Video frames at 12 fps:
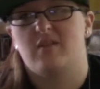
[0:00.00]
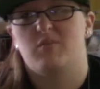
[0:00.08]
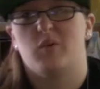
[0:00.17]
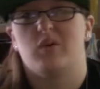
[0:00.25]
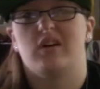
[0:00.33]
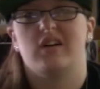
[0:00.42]

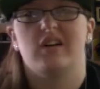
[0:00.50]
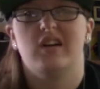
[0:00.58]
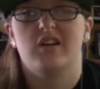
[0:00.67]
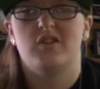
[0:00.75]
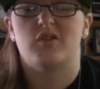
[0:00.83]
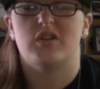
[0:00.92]
more
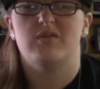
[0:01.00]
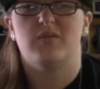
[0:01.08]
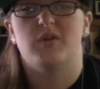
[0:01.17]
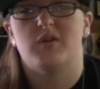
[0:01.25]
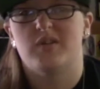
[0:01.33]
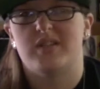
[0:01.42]
scream
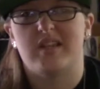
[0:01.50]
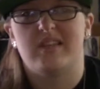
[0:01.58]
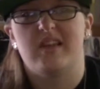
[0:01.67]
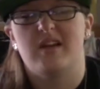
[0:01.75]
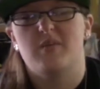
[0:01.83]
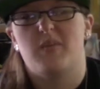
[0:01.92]
vocals in
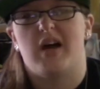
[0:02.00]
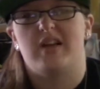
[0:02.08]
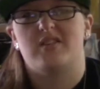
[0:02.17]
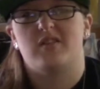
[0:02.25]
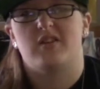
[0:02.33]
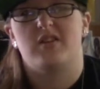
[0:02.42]
them, I
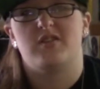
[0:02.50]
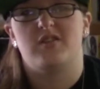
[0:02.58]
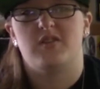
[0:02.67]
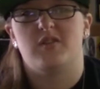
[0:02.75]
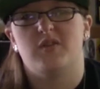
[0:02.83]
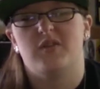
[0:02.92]
started
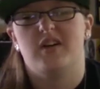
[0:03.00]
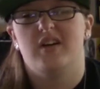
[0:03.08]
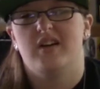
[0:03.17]
to